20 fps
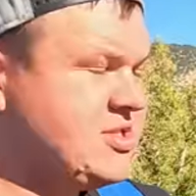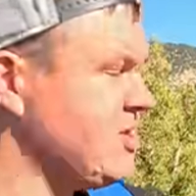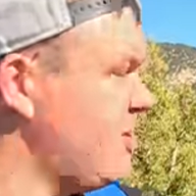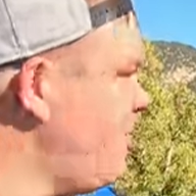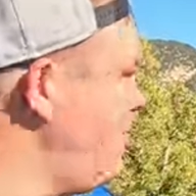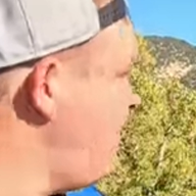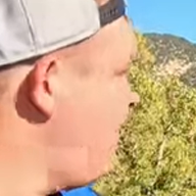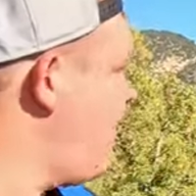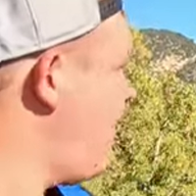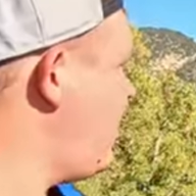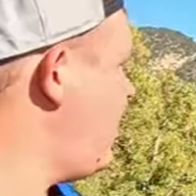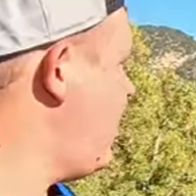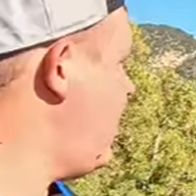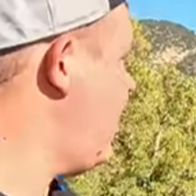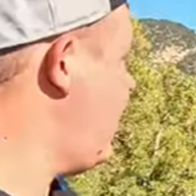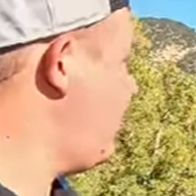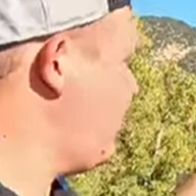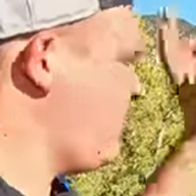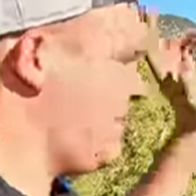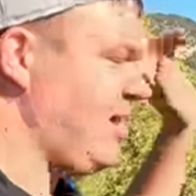So I'm gonna follow
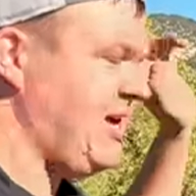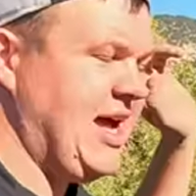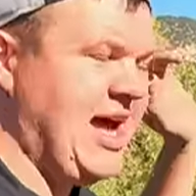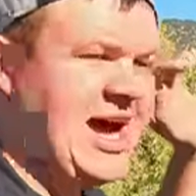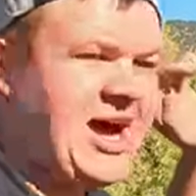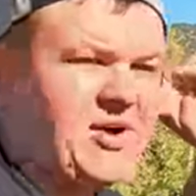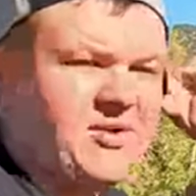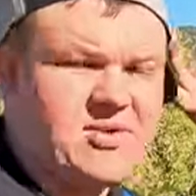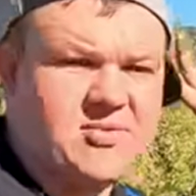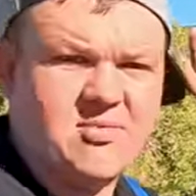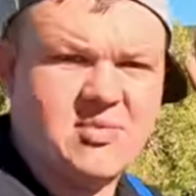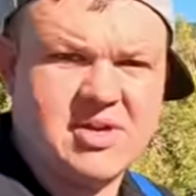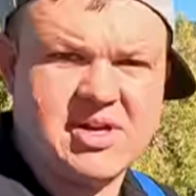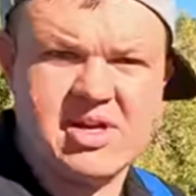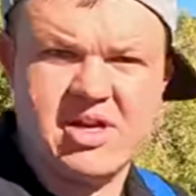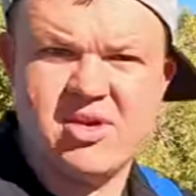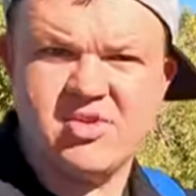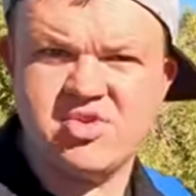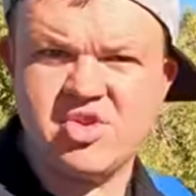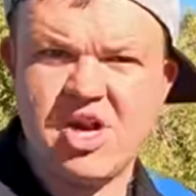Owen out. We're
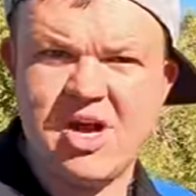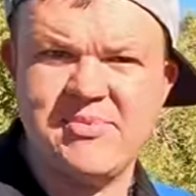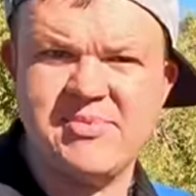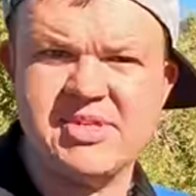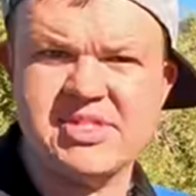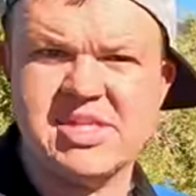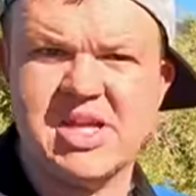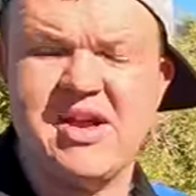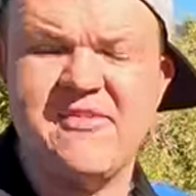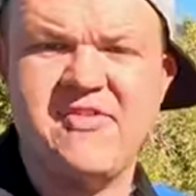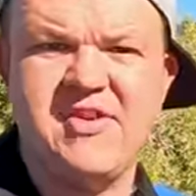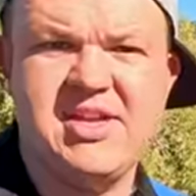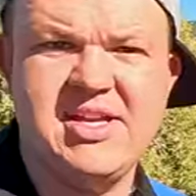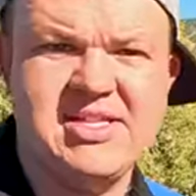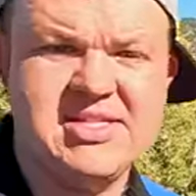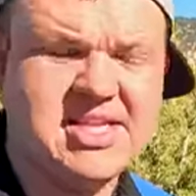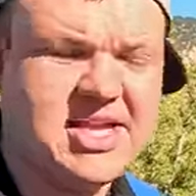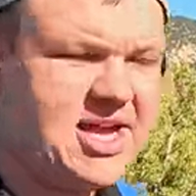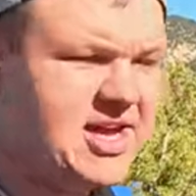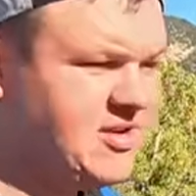gonna go drop this off at
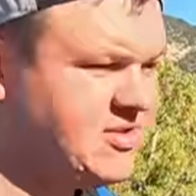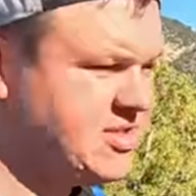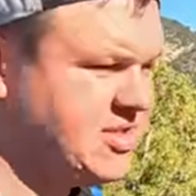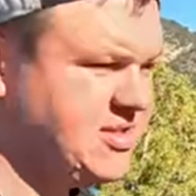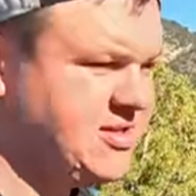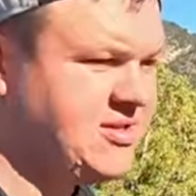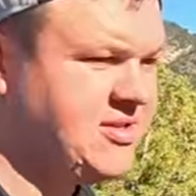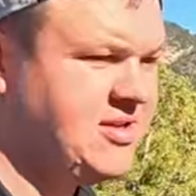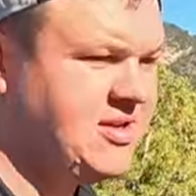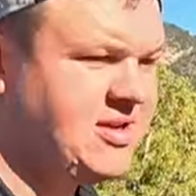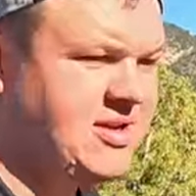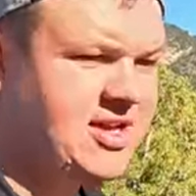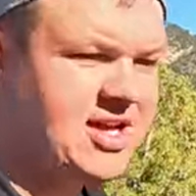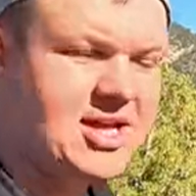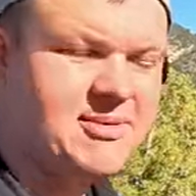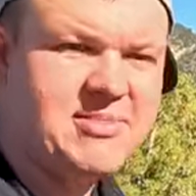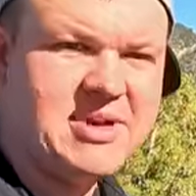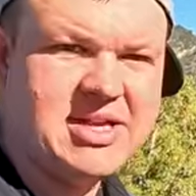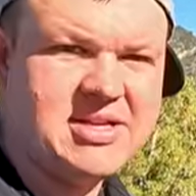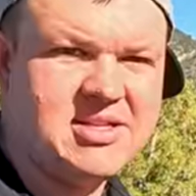his house and
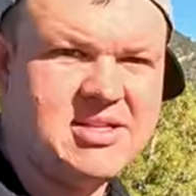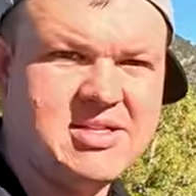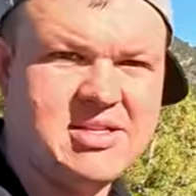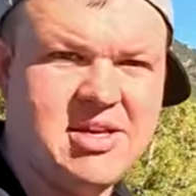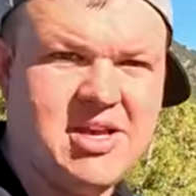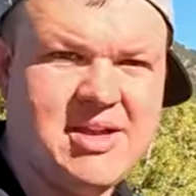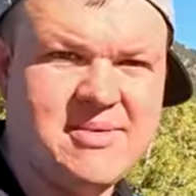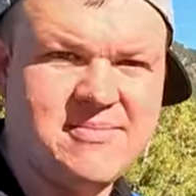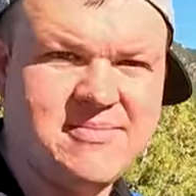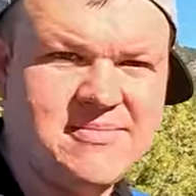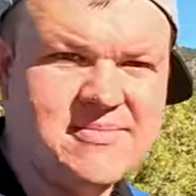head back to the shop.